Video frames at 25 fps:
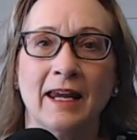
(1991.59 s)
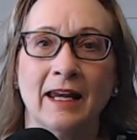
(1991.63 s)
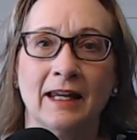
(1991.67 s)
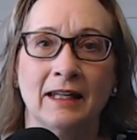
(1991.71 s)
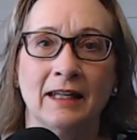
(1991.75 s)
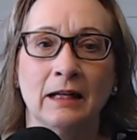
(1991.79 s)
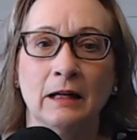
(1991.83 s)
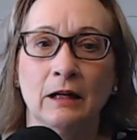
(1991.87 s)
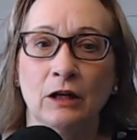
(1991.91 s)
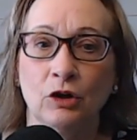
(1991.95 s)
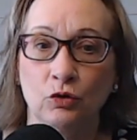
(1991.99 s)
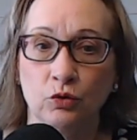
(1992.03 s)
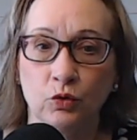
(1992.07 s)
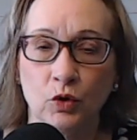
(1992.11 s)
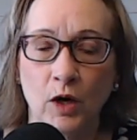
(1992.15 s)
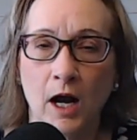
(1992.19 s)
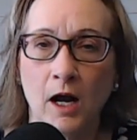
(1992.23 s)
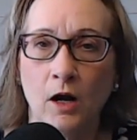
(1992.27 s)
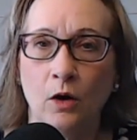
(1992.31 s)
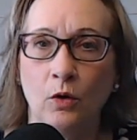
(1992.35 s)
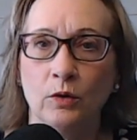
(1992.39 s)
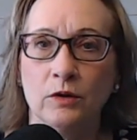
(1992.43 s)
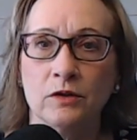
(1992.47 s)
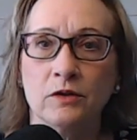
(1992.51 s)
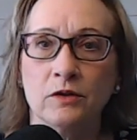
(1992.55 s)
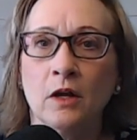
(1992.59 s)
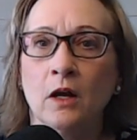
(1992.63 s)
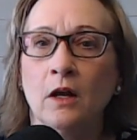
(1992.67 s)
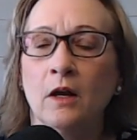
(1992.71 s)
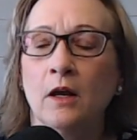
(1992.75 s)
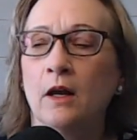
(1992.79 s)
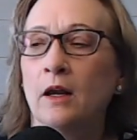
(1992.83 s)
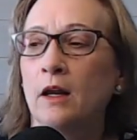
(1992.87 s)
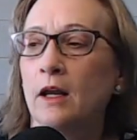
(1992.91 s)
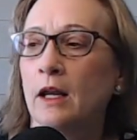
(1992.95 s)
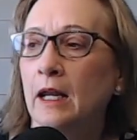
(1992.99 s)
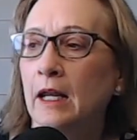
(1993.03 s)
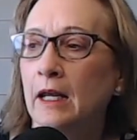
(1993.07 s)
any crowds.
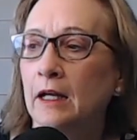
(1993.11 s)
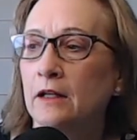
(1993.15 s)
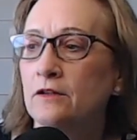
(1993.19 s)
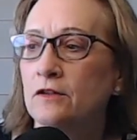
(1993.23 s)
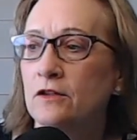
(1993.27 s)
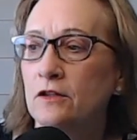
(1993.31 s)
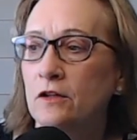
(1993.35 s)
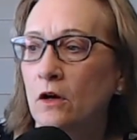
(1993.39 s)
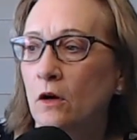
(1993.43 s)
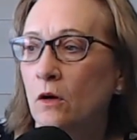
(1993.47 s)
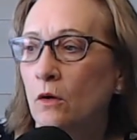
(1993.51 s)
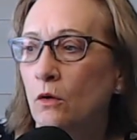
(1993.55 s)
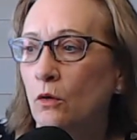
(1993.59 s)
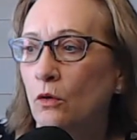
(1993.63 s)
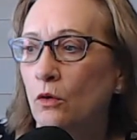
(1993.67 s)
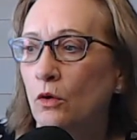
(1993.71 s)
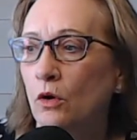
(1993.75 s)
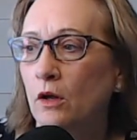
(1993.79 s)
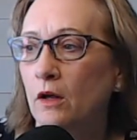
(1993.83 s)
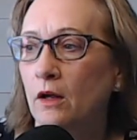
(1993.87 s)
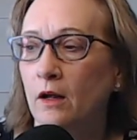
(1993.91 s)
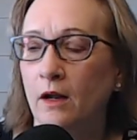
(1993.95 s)
And so